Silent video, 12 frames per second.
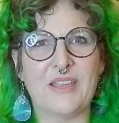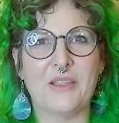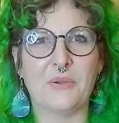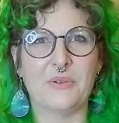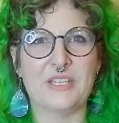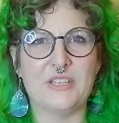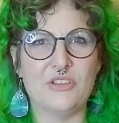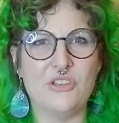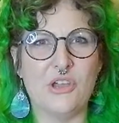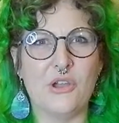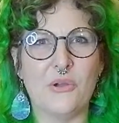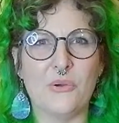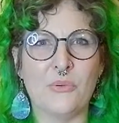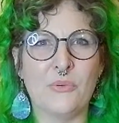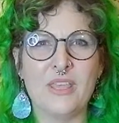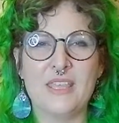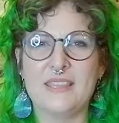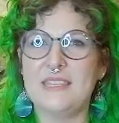I already know
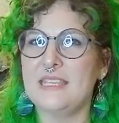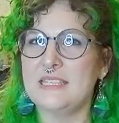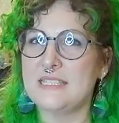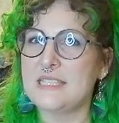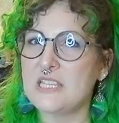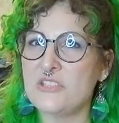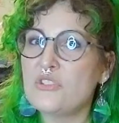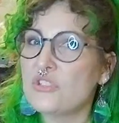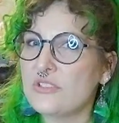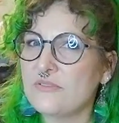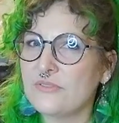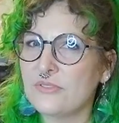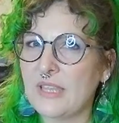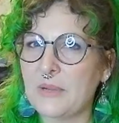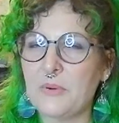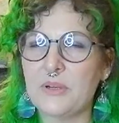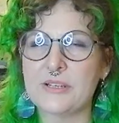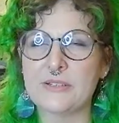the intention for that
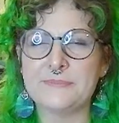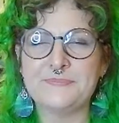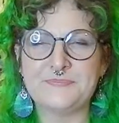water.